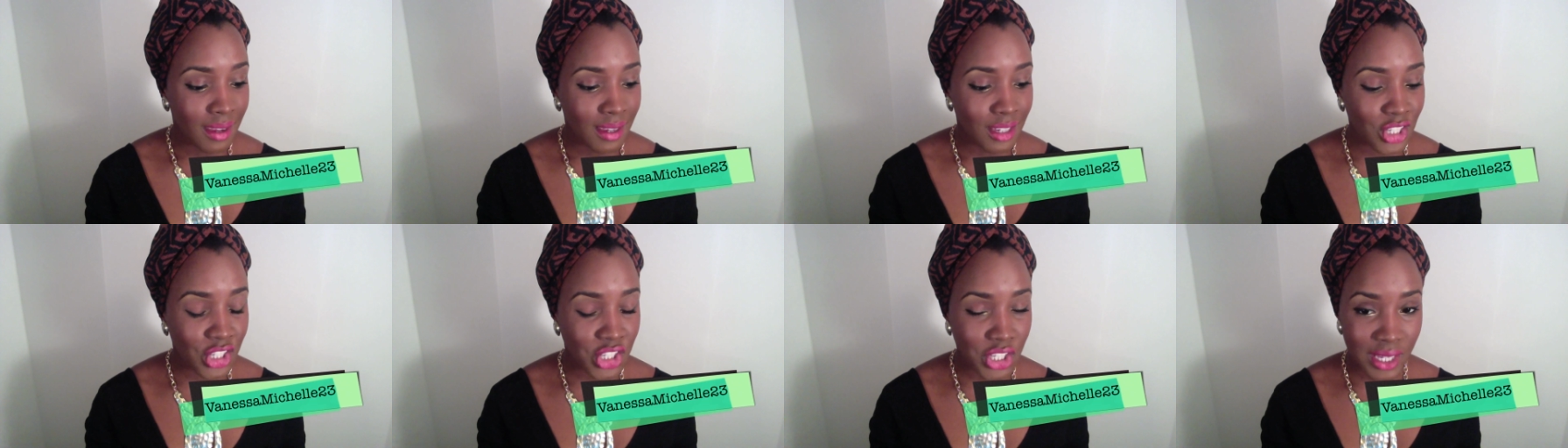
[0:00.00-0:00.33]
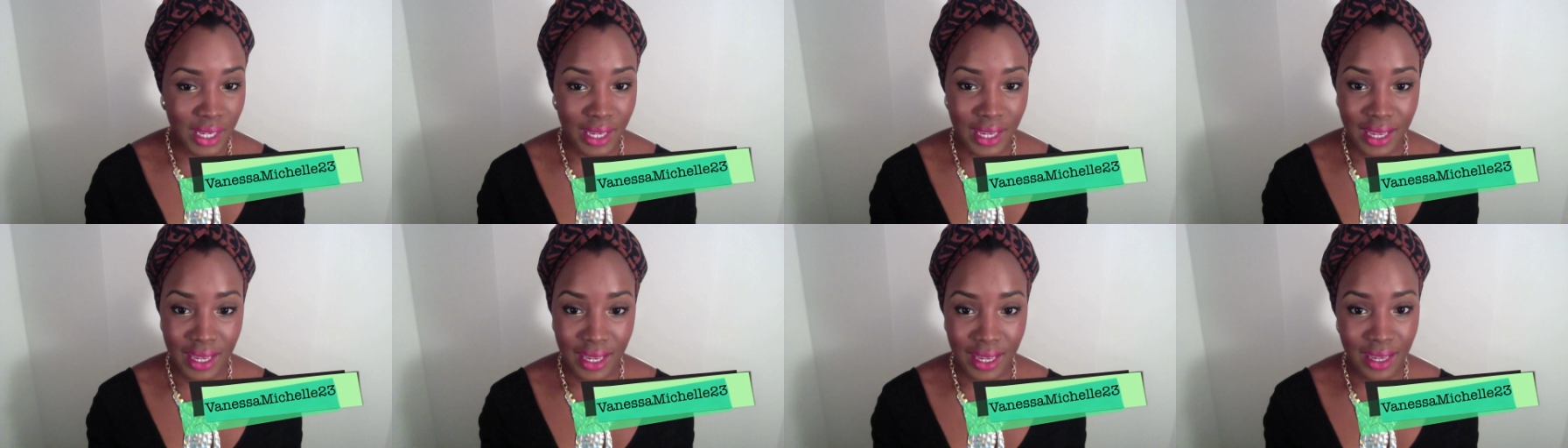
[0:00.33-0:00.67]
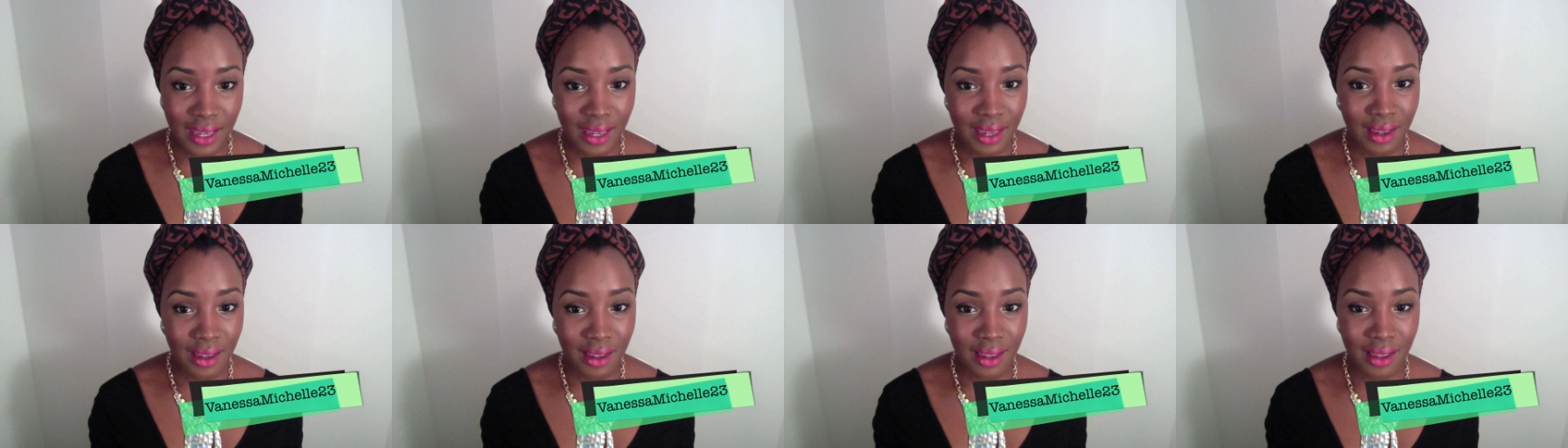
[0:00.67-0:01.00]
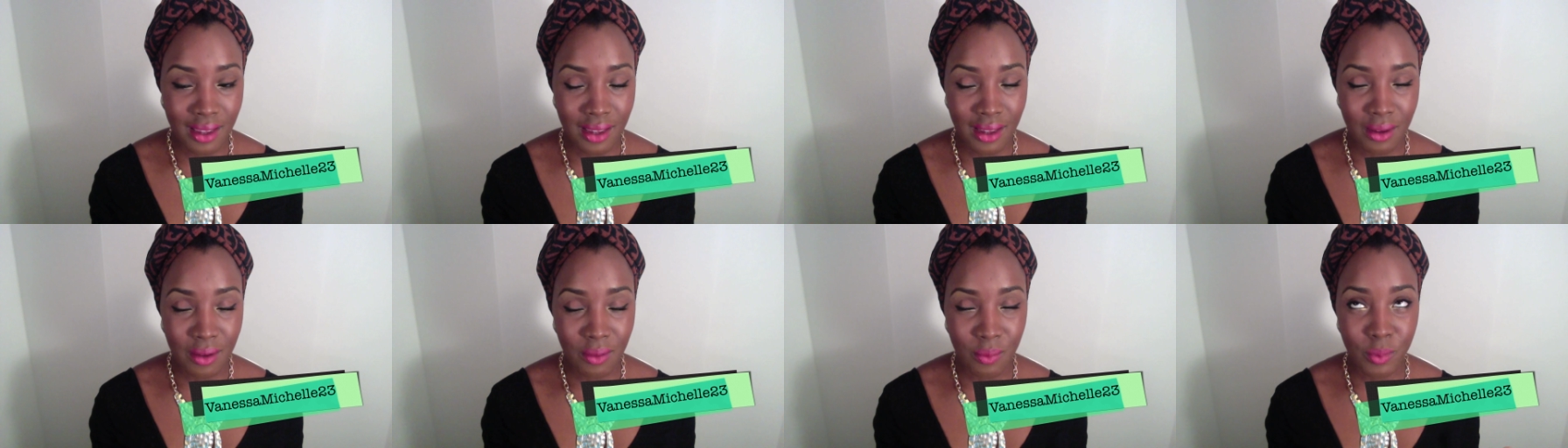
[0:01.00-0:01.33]
she
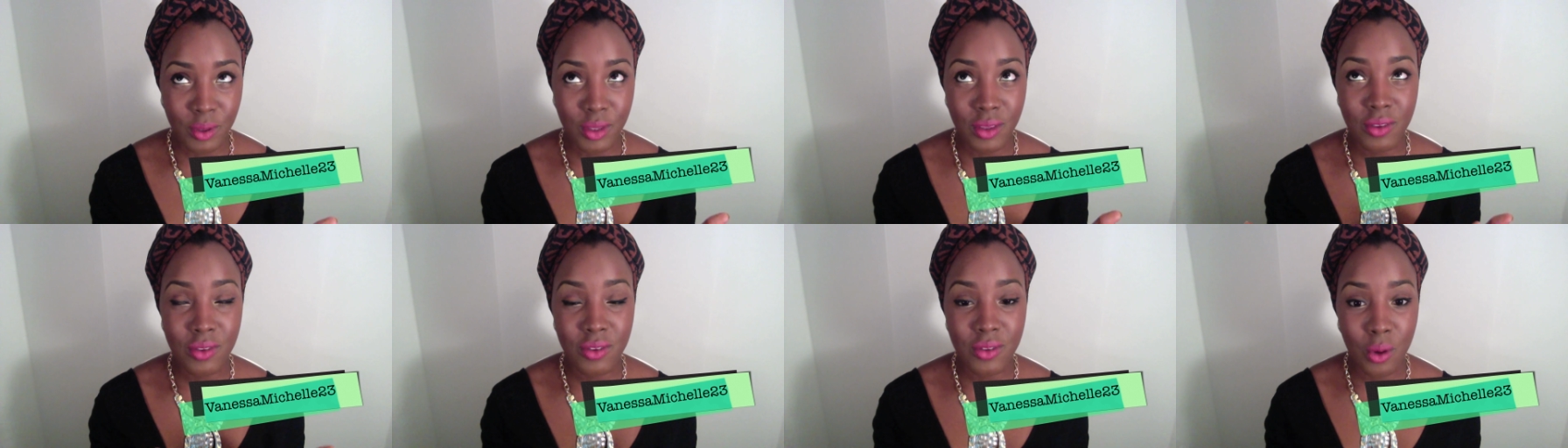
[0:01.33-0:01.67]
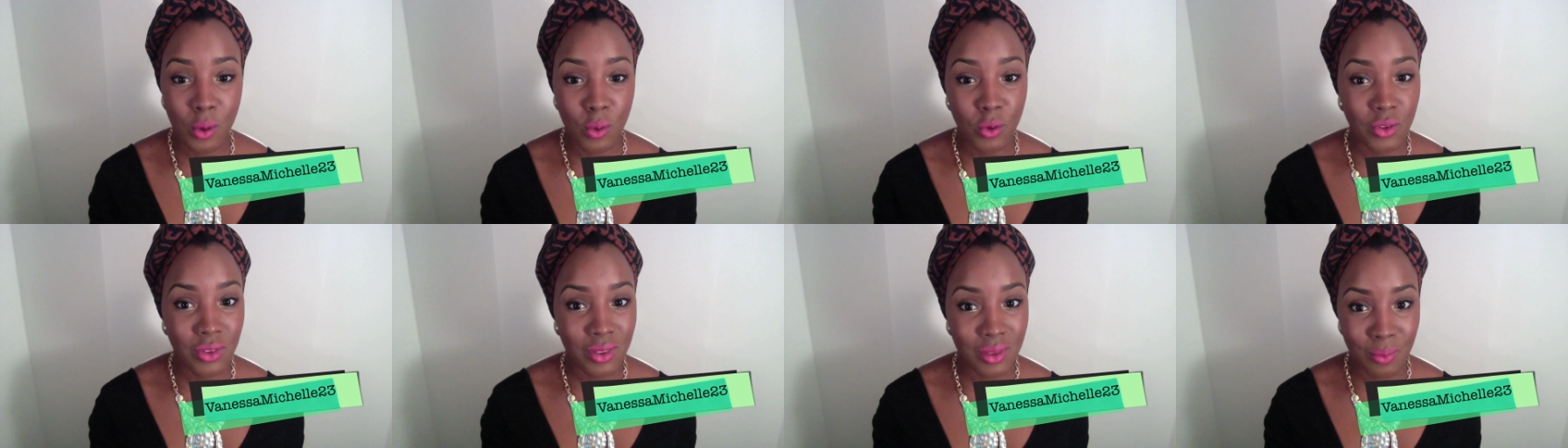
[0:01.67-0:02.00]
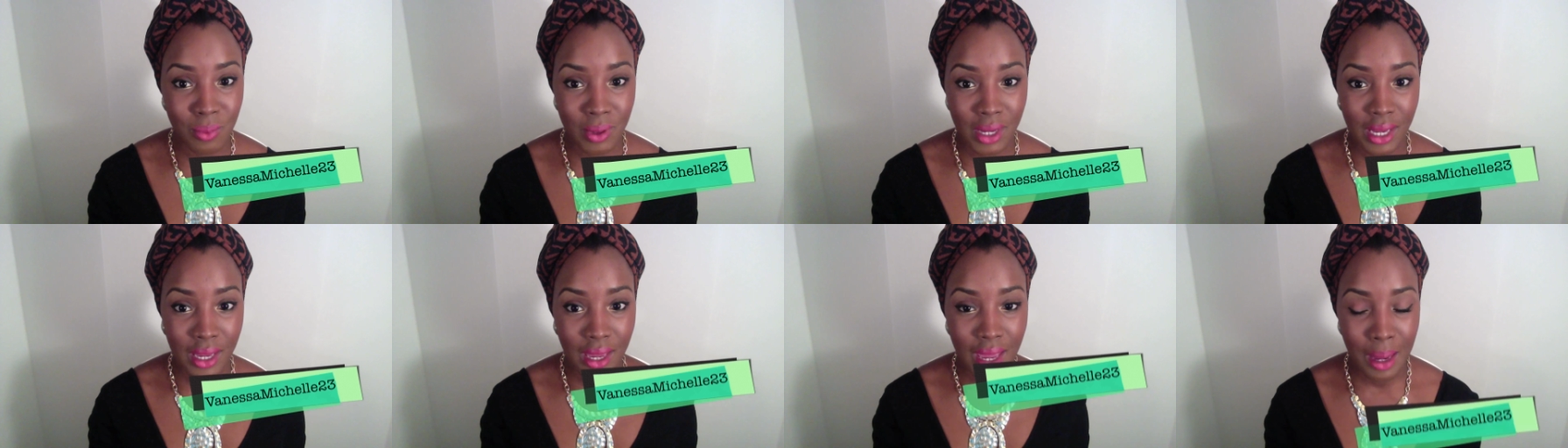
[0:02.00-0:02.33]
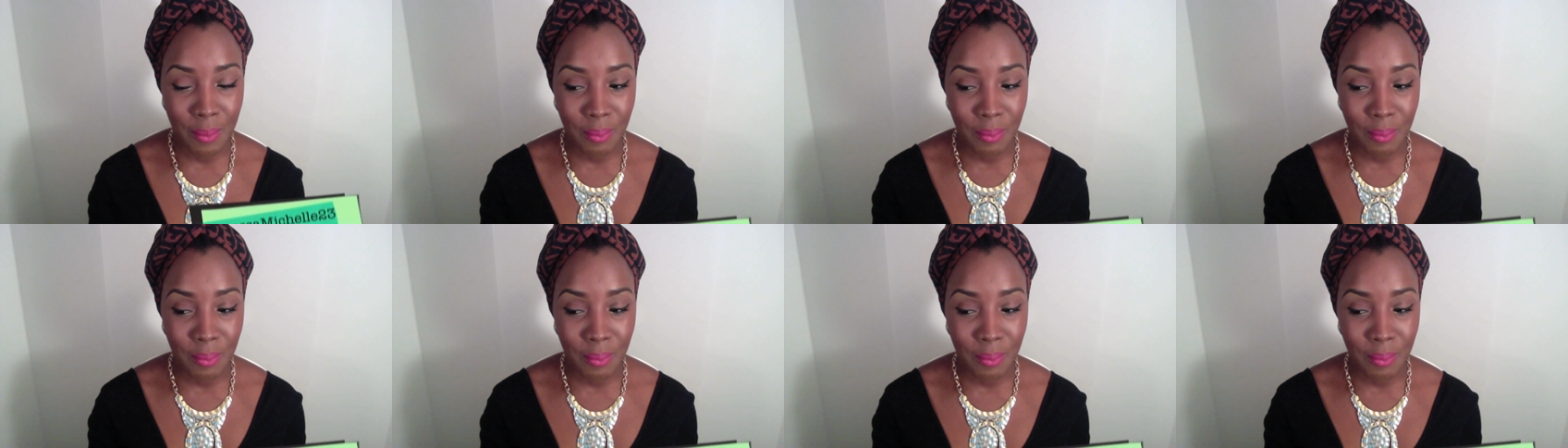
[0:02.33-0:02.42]
was so sweet.